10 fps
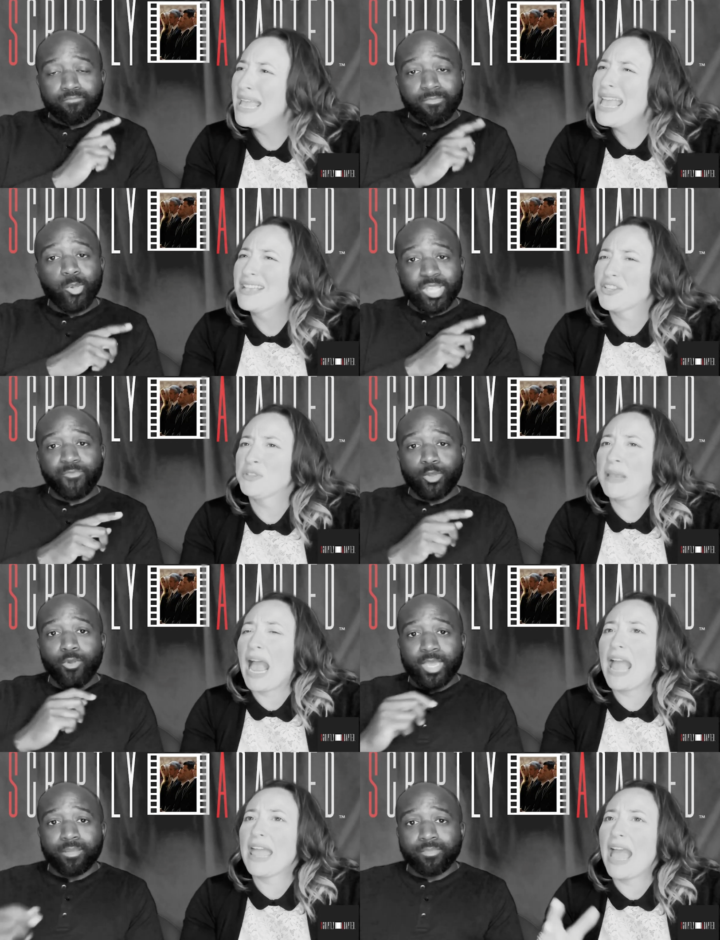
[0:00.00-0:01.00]
Speaker 1: that was definitely
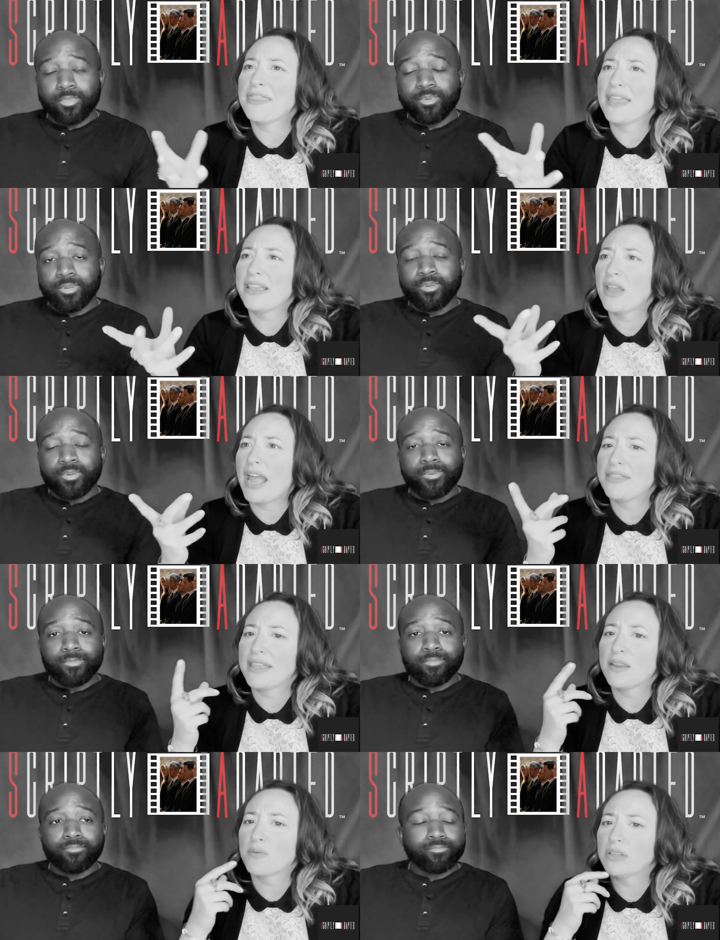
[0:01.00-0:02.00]
great. I, I, think it. I think
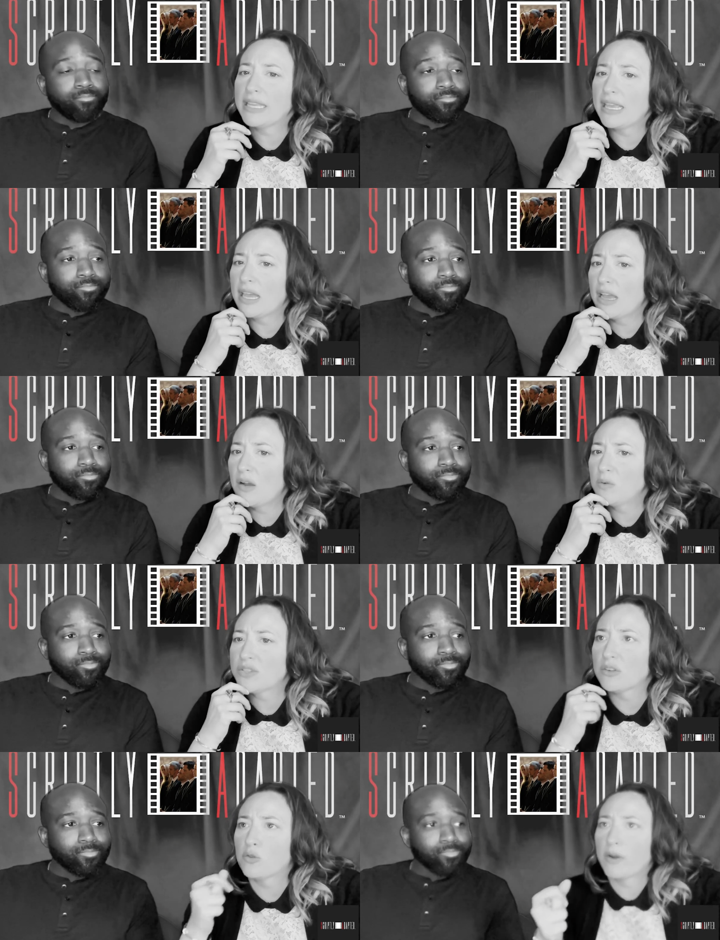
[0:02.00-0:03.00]
it really was
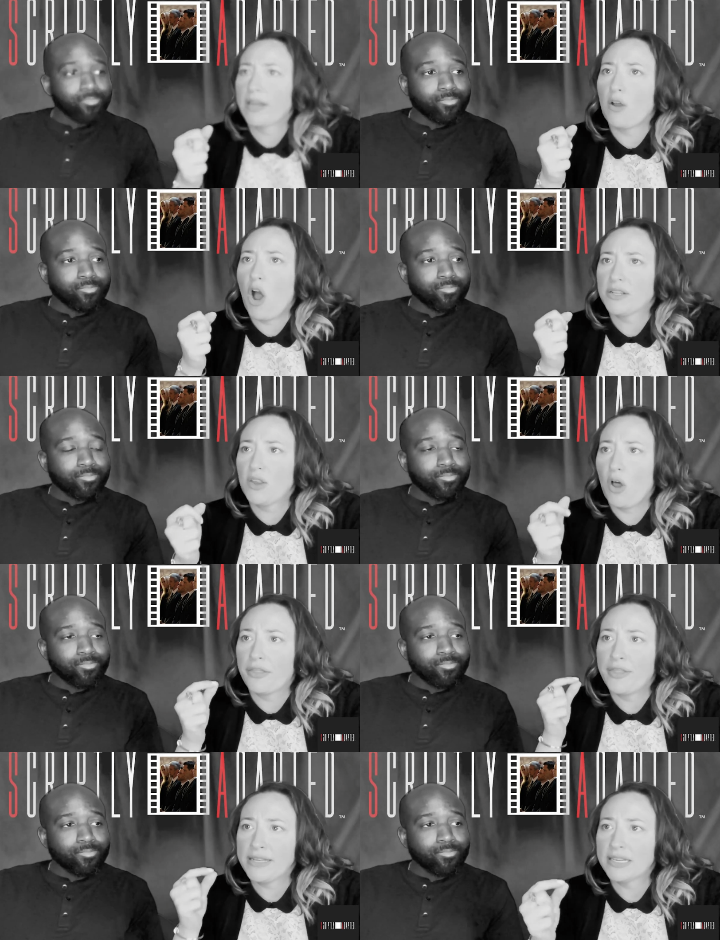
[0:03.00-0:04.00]
a great,
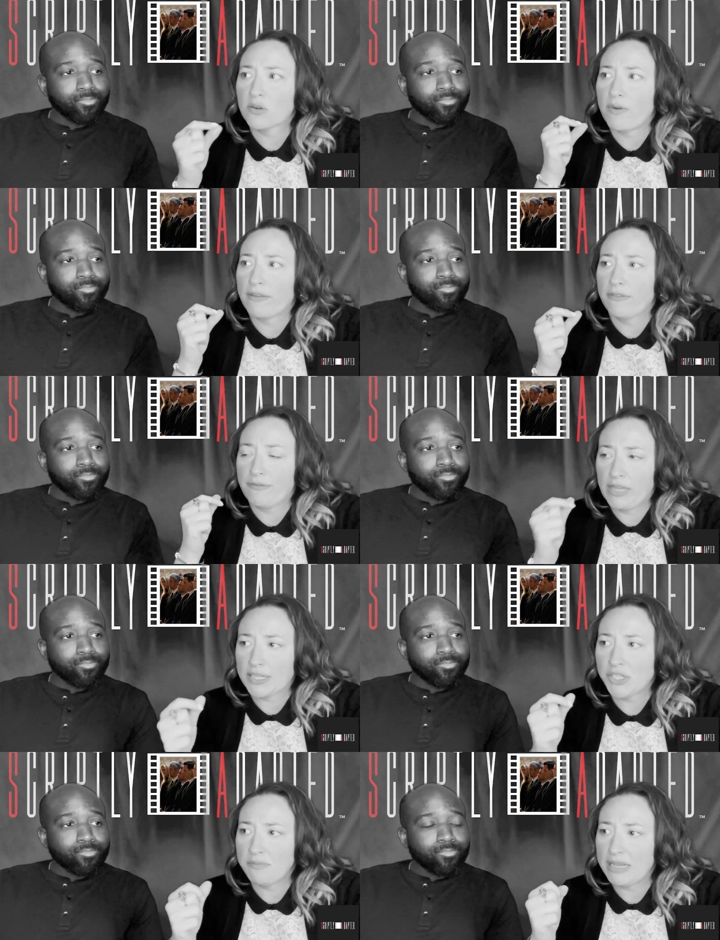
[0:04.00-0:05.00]
authentic
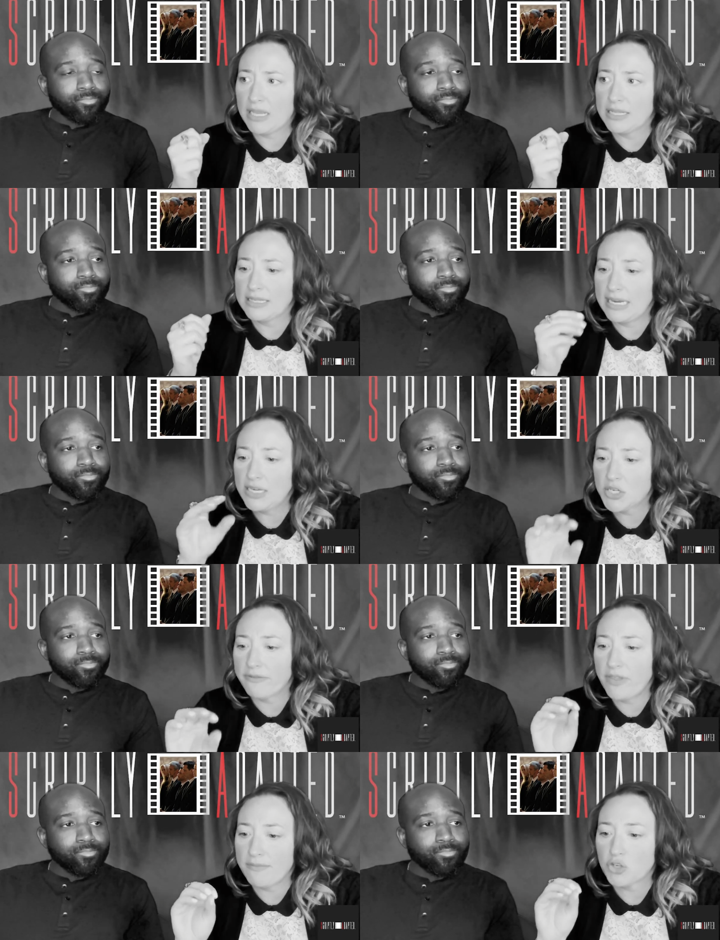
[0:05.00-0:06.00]
reflection because each of
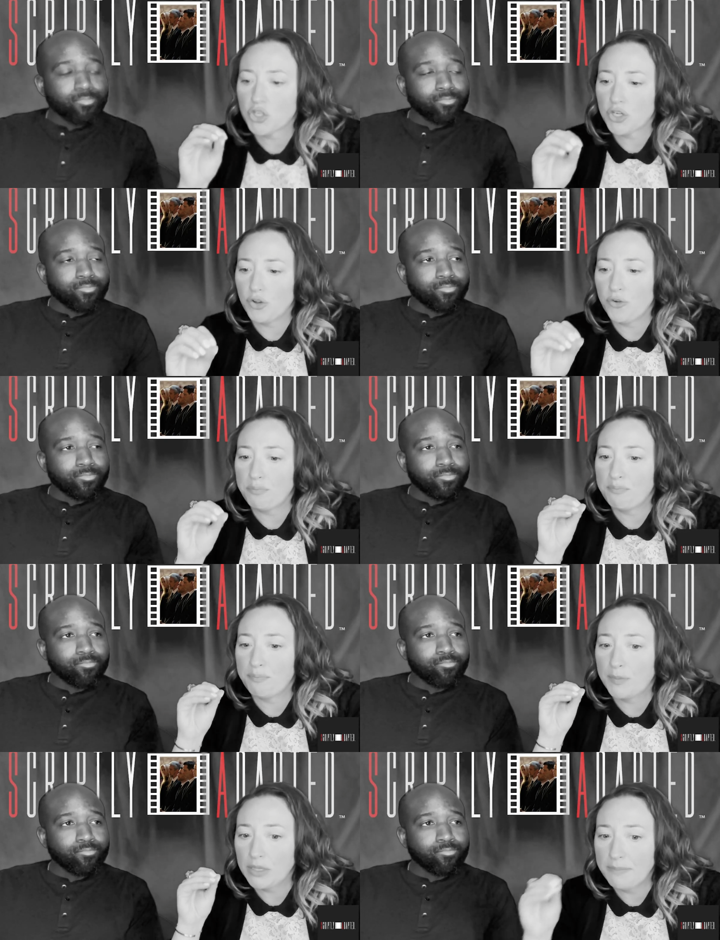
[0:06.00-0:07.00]
them showed
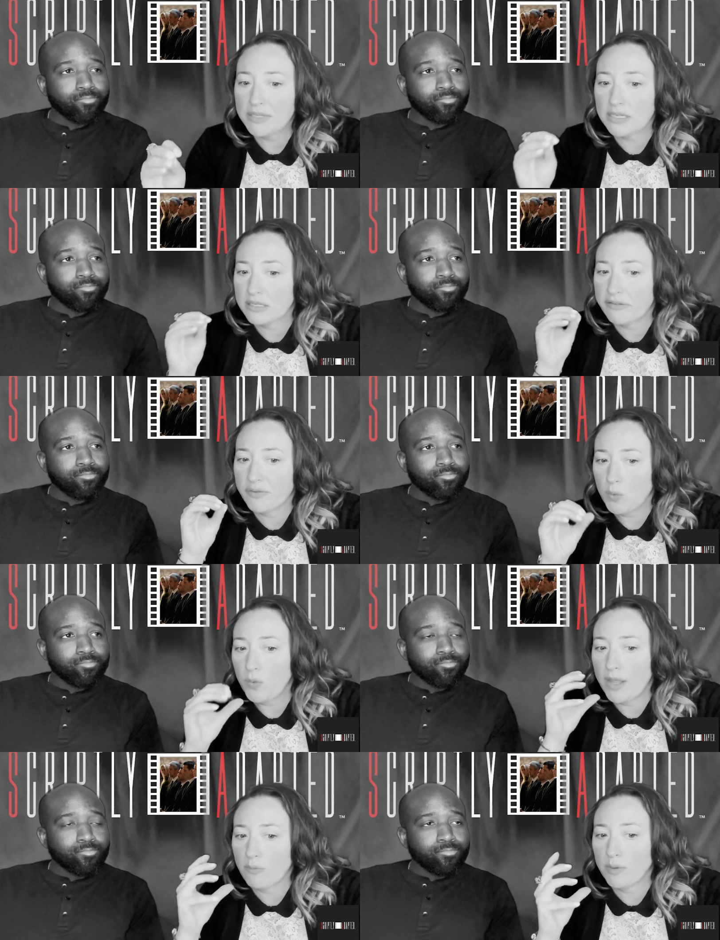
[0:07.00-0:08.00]
glimpses of who
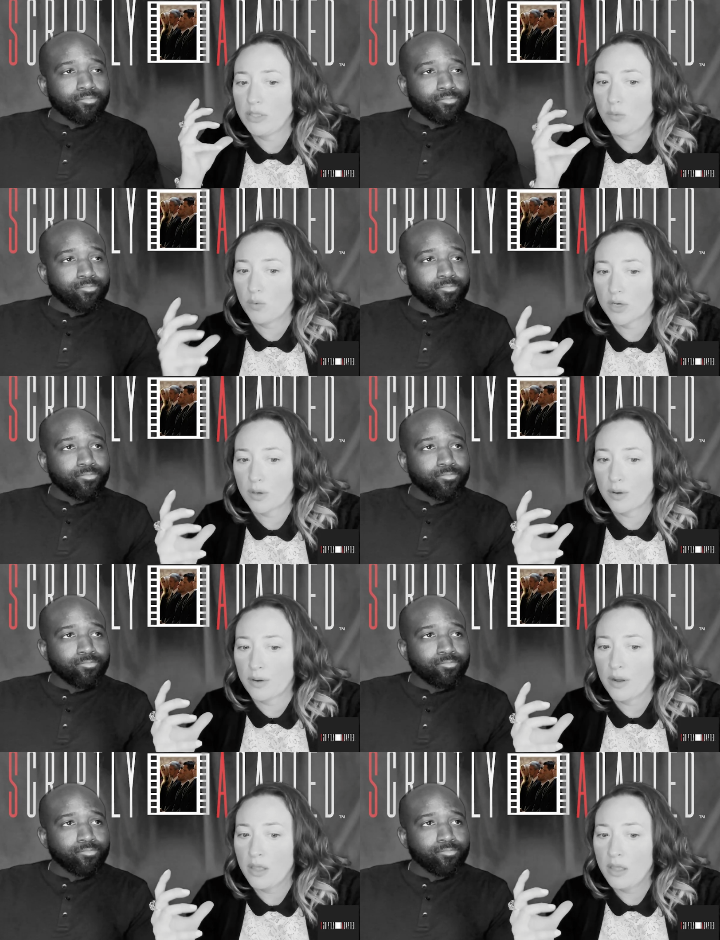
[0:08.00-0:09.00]
they really were,
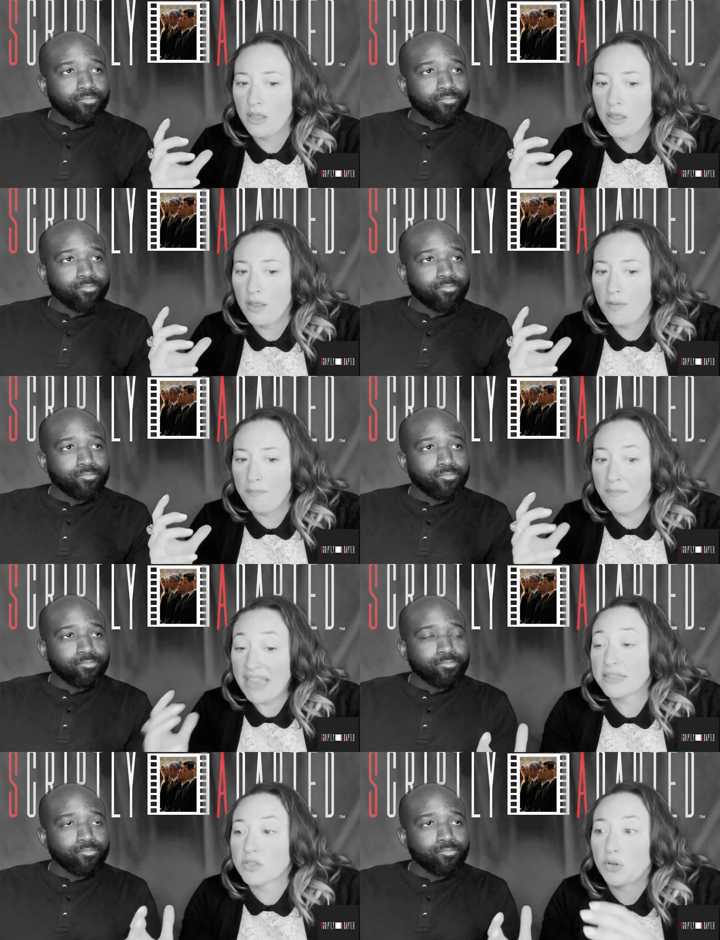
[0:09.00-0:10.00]

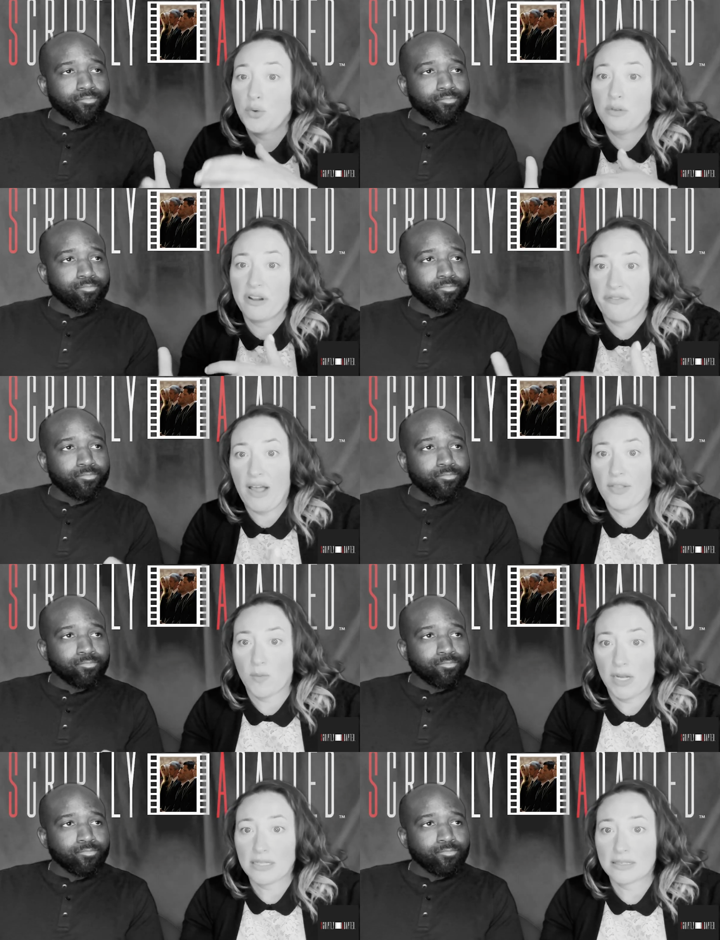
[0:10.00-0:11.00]
based on who their father
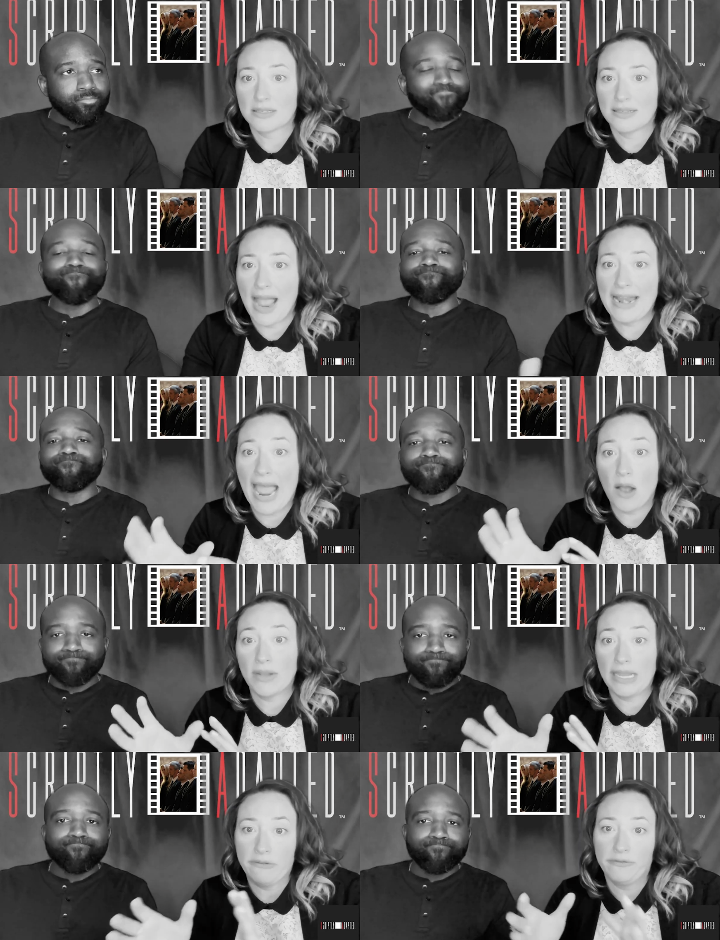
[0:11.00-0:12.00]
was mm. and how
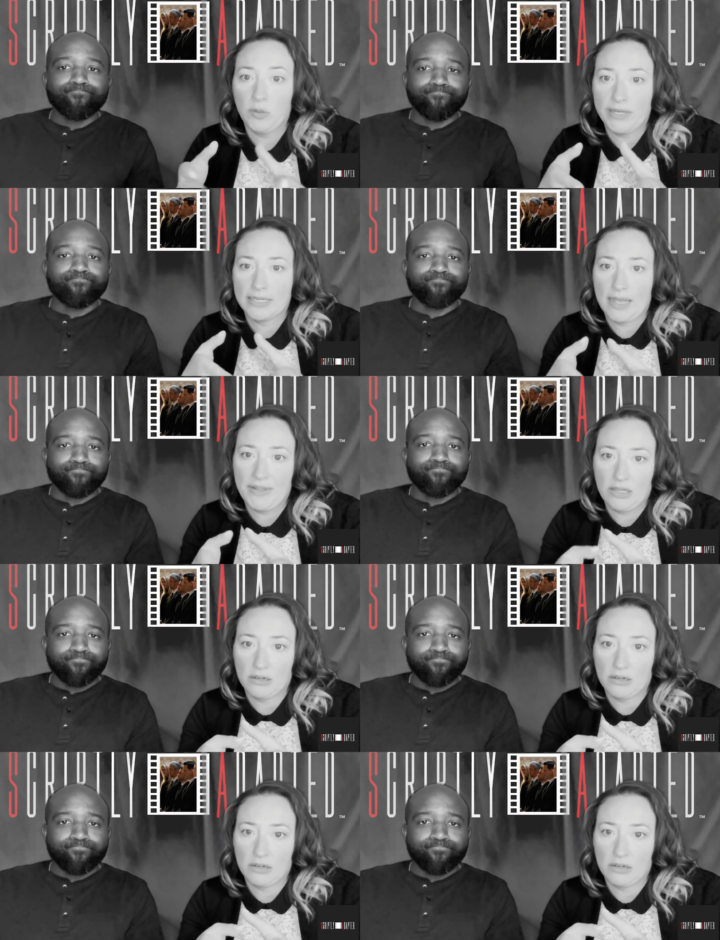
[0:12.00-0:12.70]
he influenced them in their